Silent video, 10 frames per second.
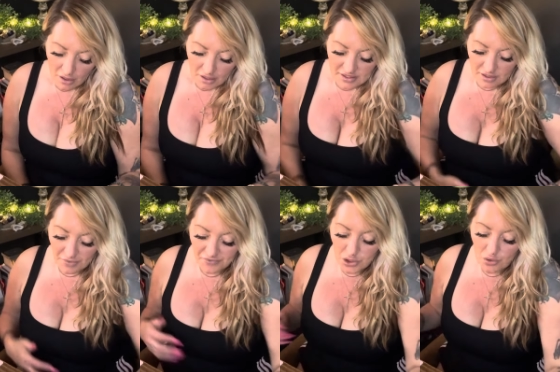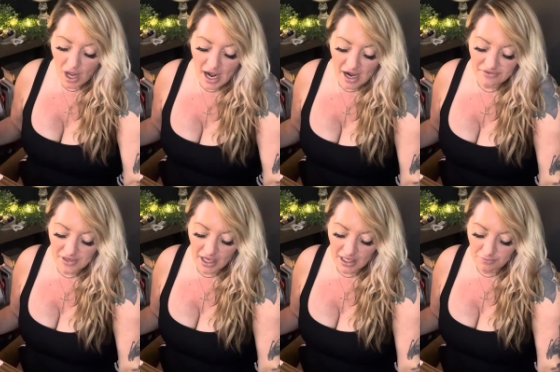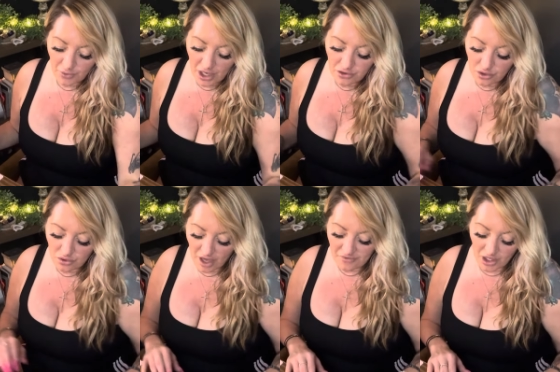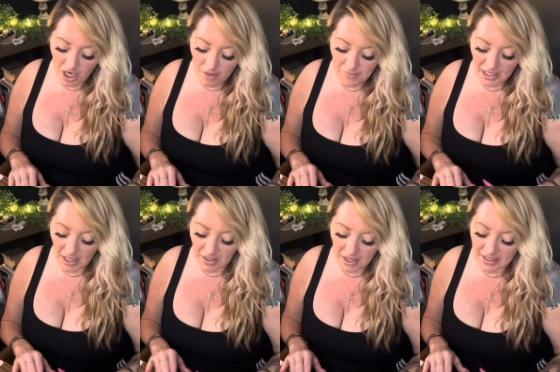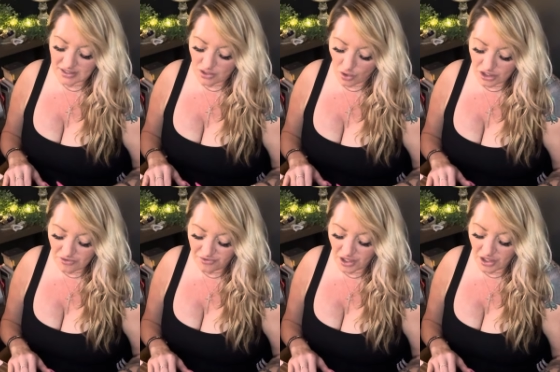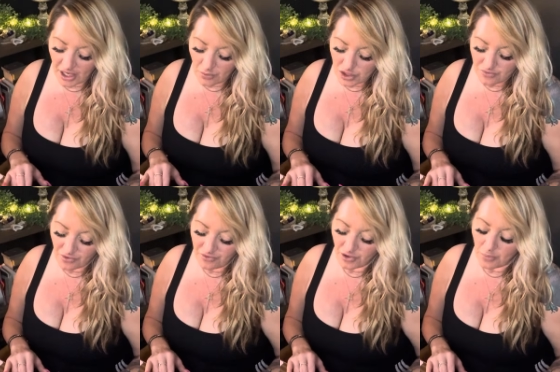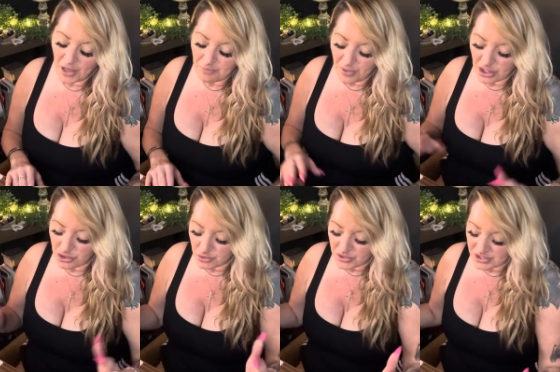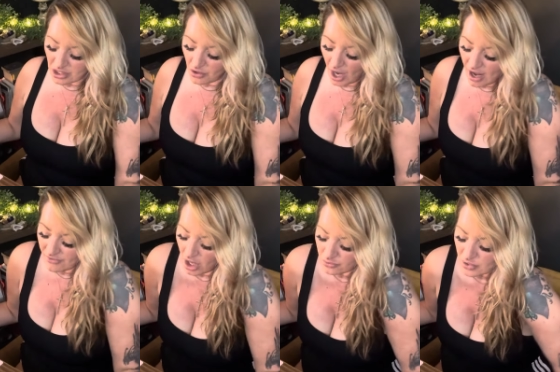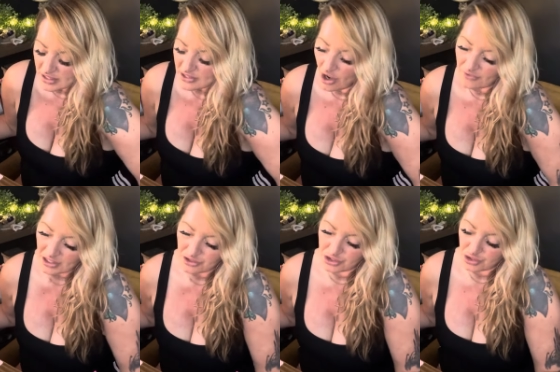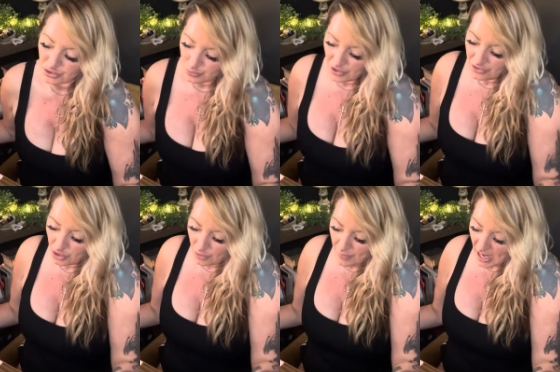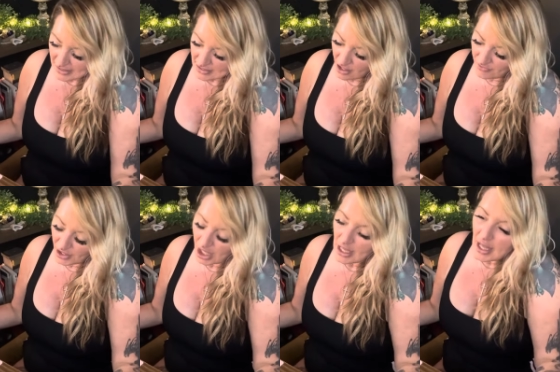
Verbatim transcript: Some of you have a brand new lover coming in. It's going to feel like wish fulfillment, but you still have unresolved issues with your past lover.